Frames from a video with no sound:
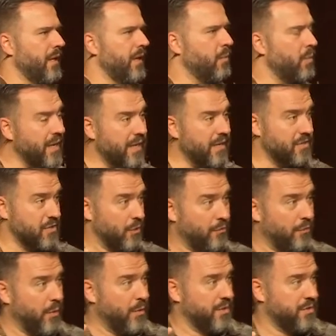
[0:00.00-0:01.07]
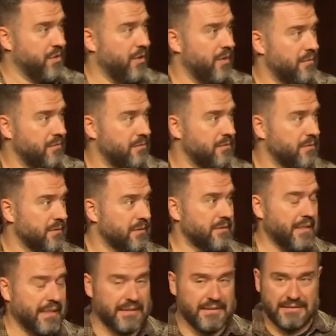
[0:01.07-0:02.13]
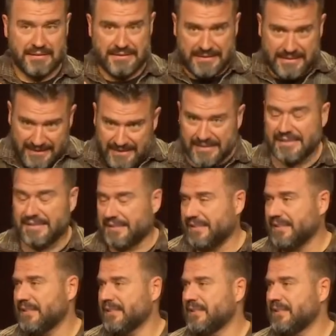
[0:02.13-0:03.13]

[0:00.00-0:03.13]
And we get so focused on, like, us.